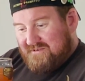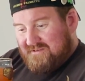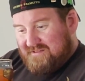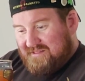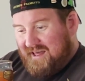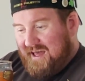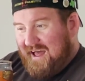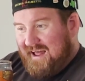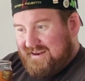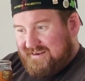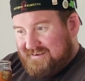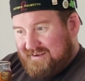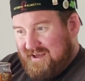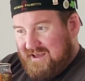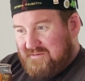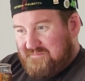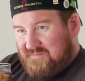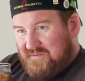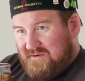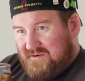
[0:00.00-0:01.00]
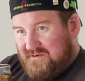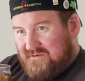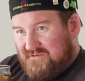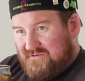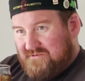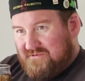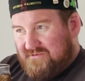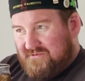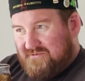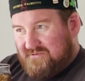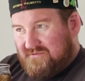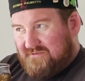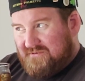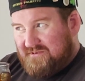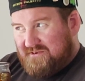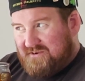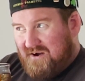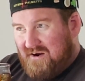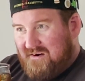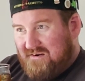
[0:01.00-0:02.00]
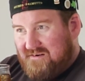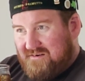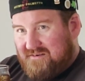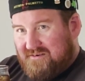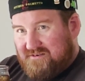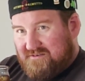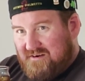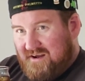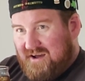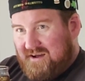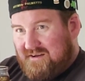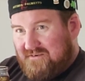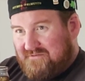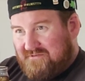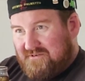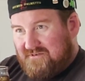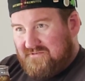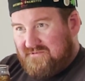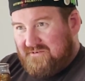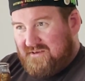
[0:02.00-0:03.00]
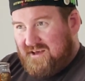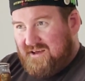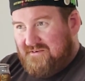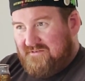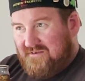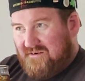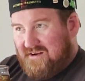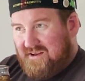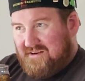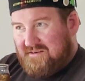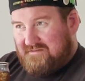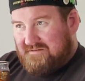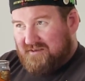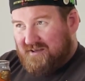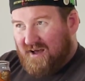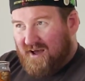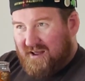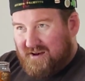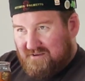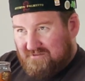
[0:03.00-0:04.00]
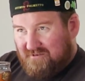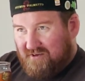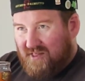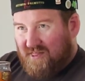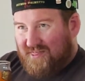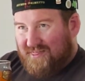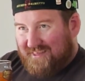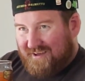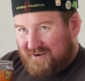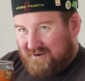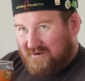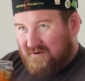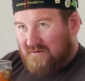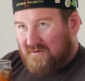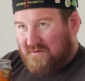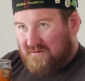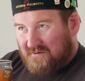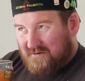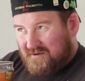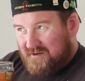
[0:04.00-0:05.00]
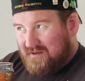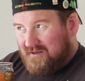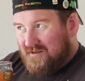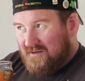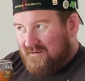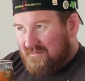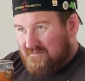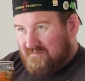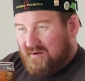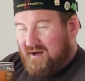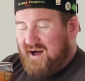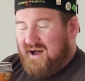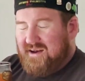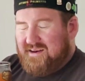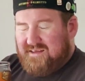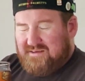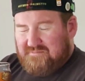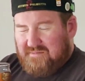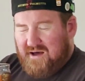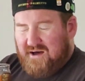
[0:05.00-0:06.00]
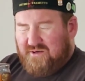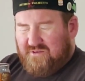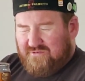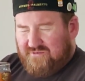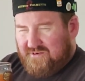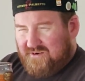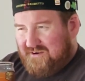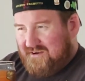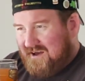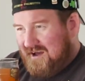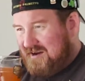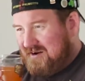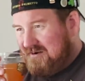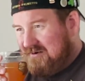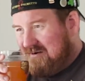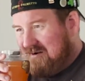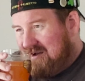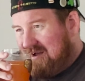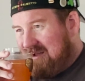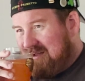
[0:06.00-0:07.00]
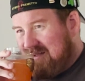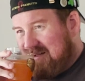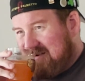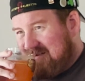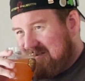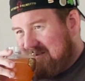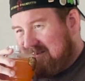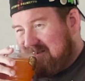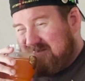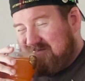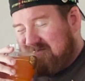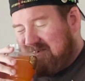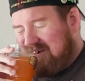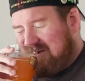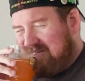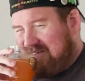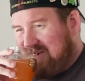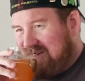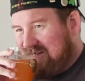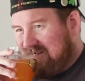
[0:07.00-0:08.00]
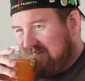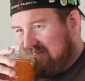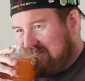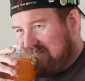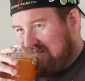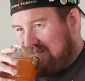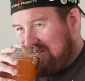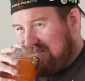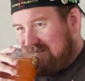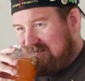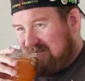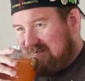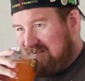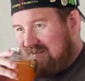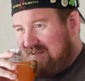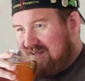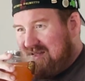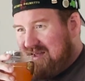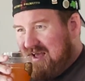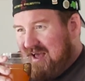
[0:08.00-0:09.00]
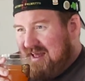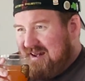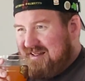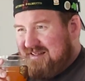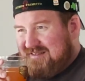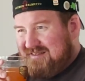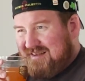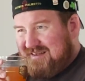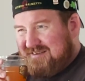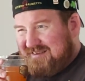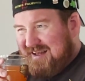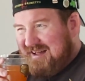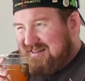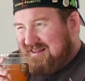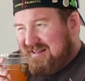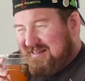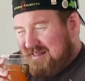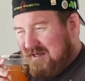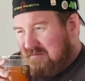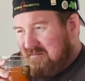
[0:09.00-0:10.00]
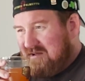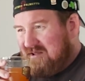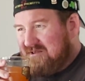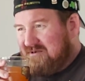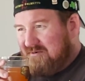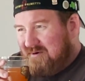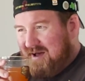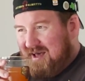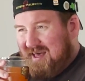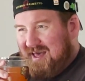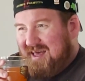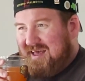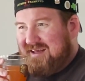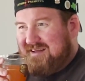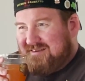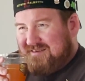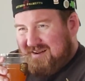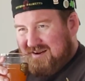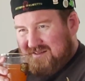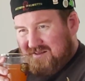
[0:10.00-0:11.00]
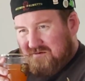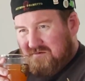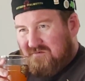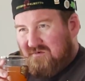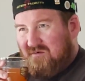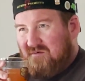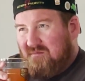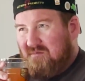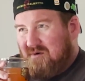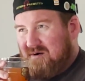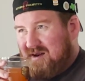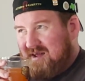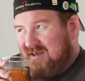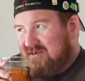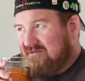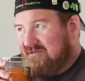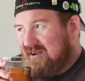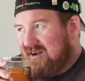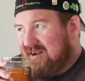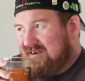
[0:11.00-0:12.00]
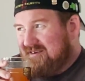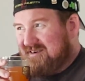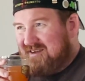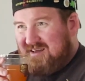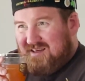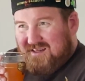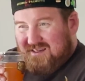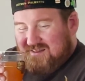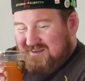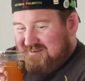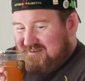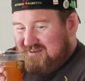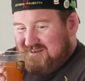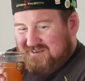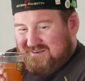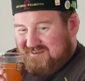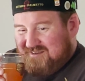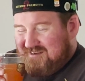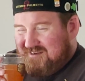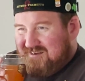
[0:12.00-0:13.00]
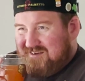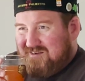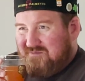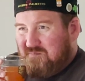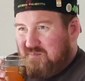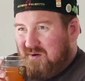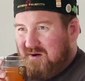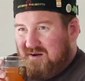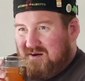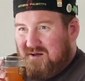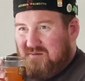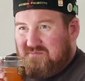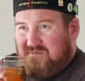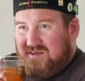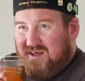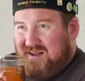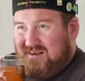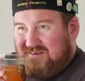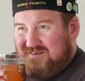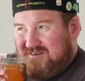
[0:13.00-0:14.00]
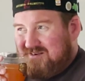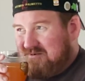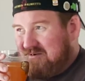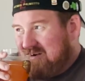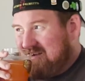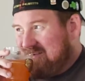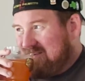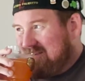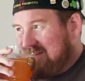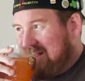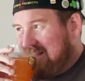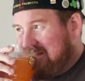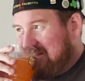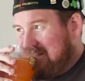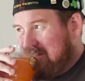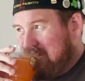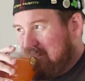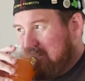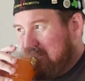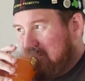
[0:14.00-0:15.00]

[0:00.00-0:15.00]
that type of tart dragon fruit flavor in kind of a thicker body mouthfeel kind of way. That's very, very interesting. It's got that lemony twang. It's got a little bit of meringue finish. This is putting up 10s to what it's selling.